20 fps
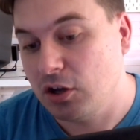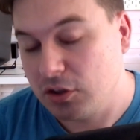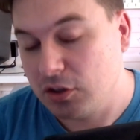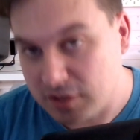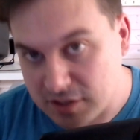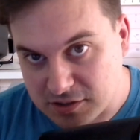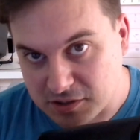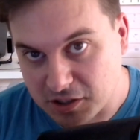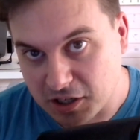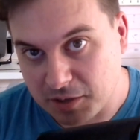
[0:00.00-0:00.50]

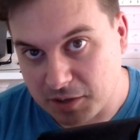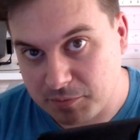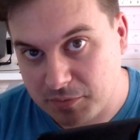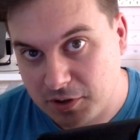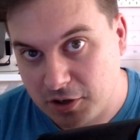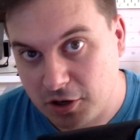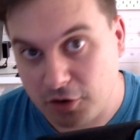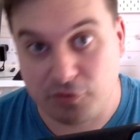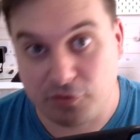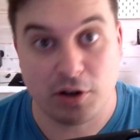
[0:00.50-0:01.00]
This time,
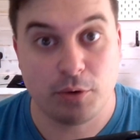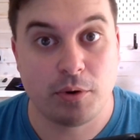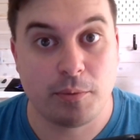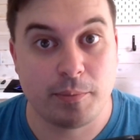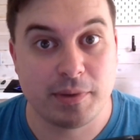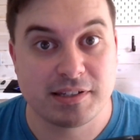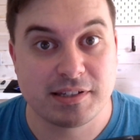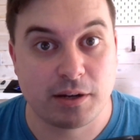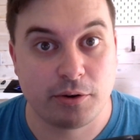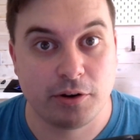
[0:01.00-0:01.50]
hopefully I won't
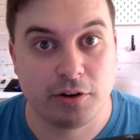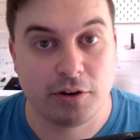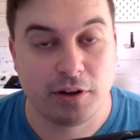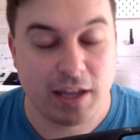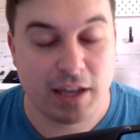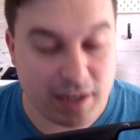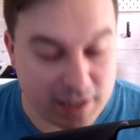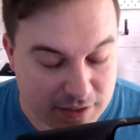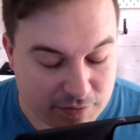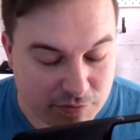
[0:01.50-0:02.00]
miss out
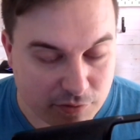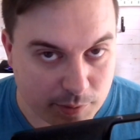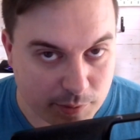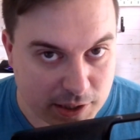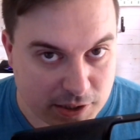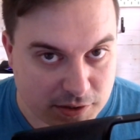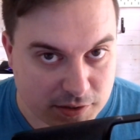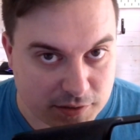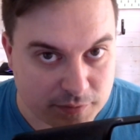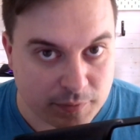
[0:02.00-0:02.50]
any
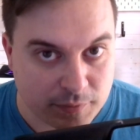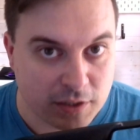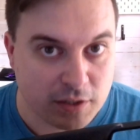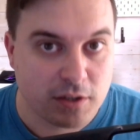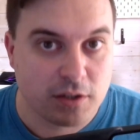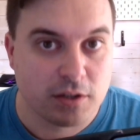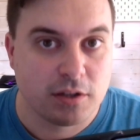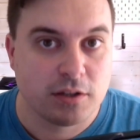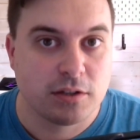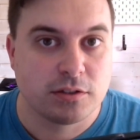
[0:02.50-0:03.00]
information.
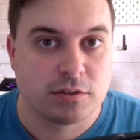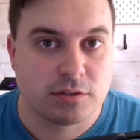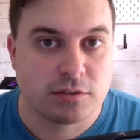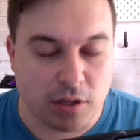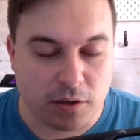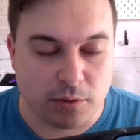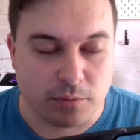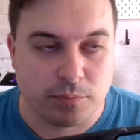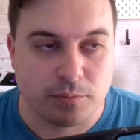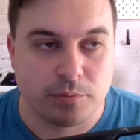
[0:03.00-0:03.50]

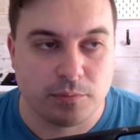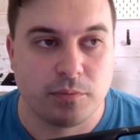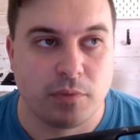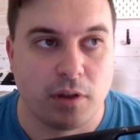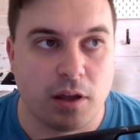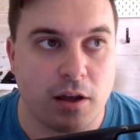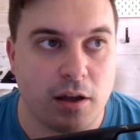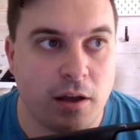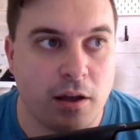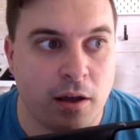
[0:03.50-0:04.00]
So
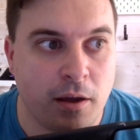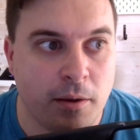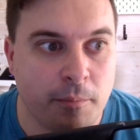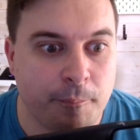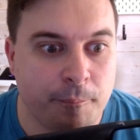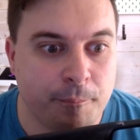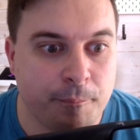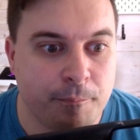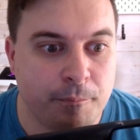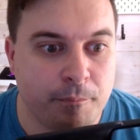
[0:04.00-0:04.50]

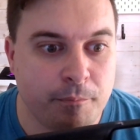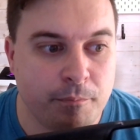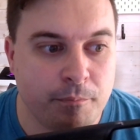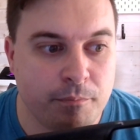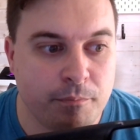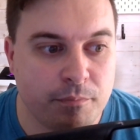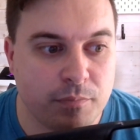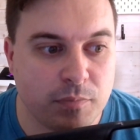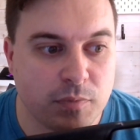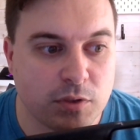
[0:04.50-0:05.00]

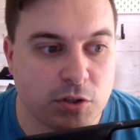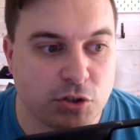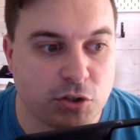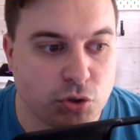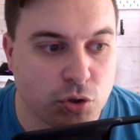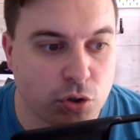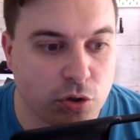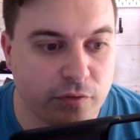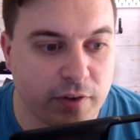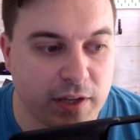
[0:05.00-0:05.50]
the
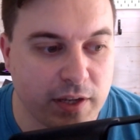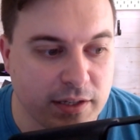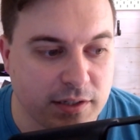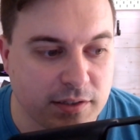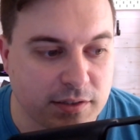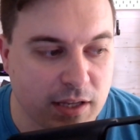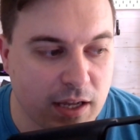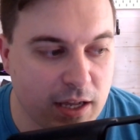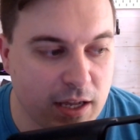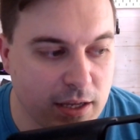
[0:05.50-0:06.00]
short of it
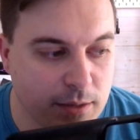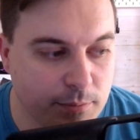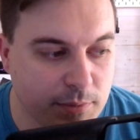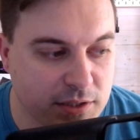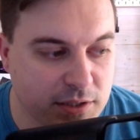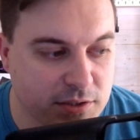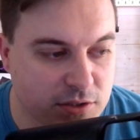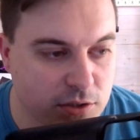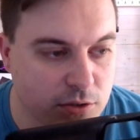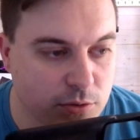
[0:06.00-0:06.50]
is
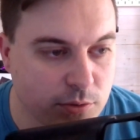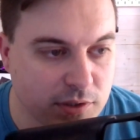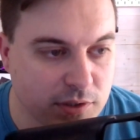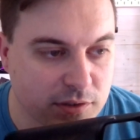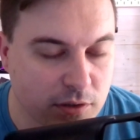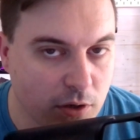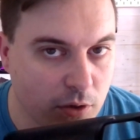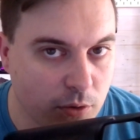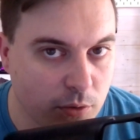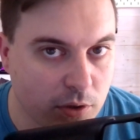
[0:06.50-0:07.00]
AMS2 is
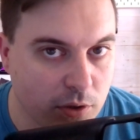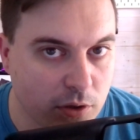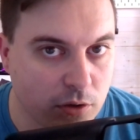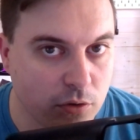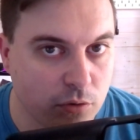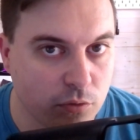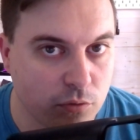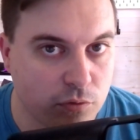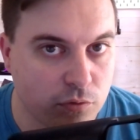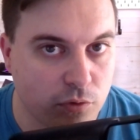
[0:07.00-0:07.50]
a
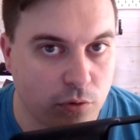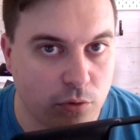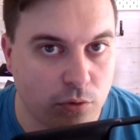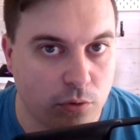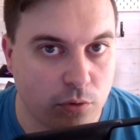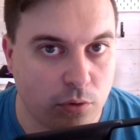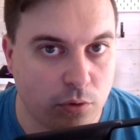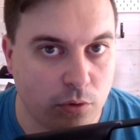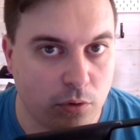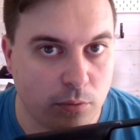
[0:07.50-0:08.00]
no-go
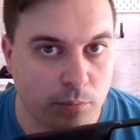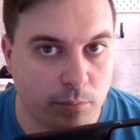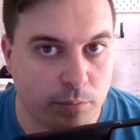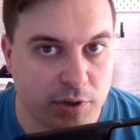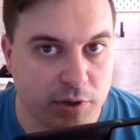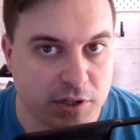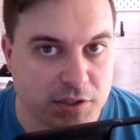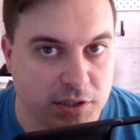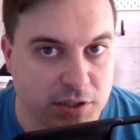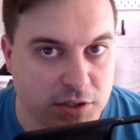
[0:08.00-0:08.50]
for
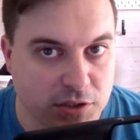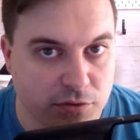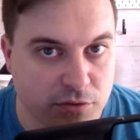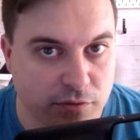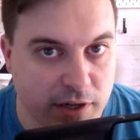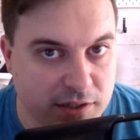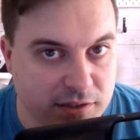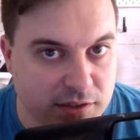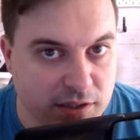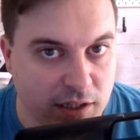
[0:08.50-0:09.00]
Pretty Ninja
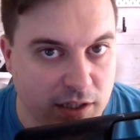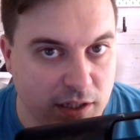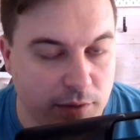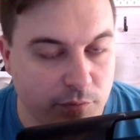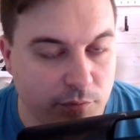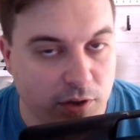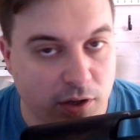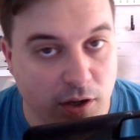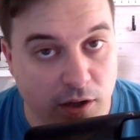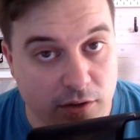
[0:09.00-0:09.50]
Racing in
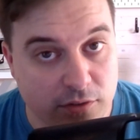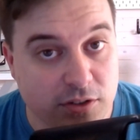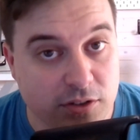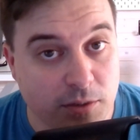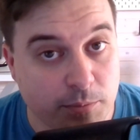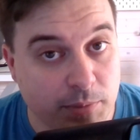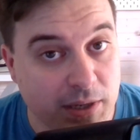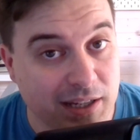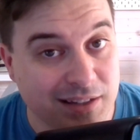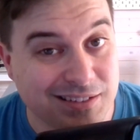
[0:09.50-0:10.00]
regards to
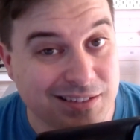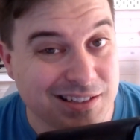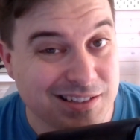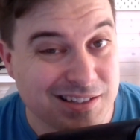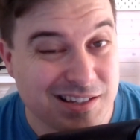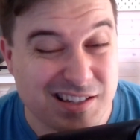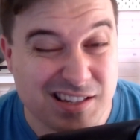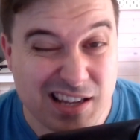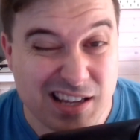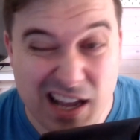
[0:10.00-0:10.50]
the
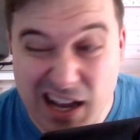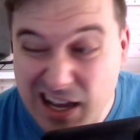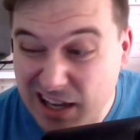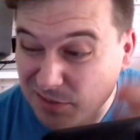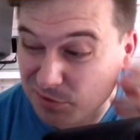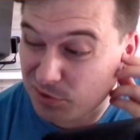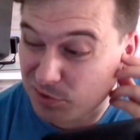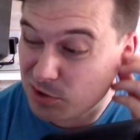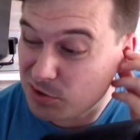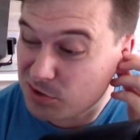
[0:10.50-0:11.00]
PNTCC
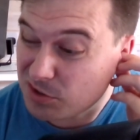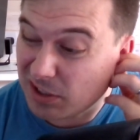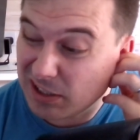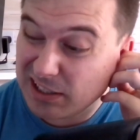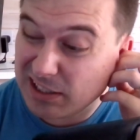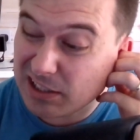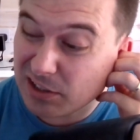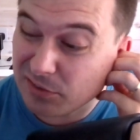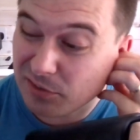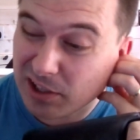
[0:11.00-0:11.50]
and future
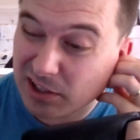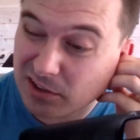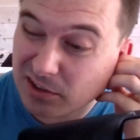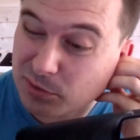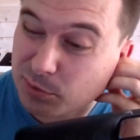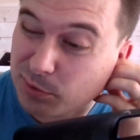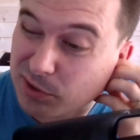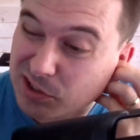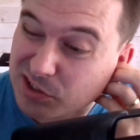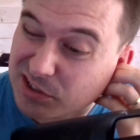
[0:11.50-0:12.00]
league
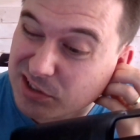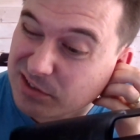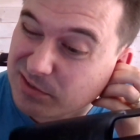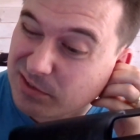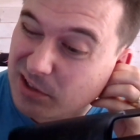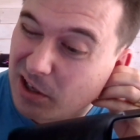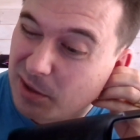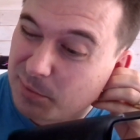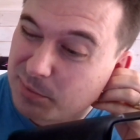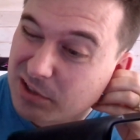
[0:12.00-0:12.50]
events, which
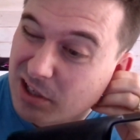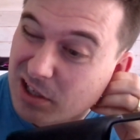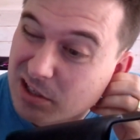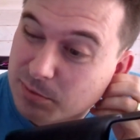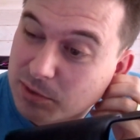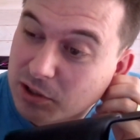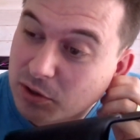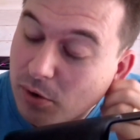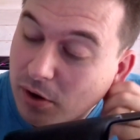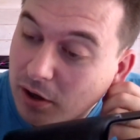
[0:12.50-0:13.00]
upsets
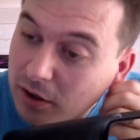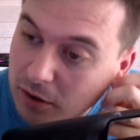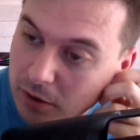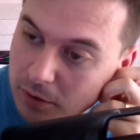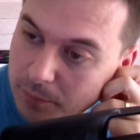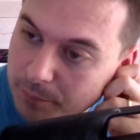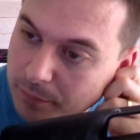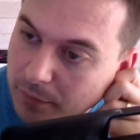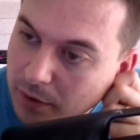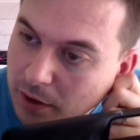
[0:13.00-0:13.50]
me quite a lot,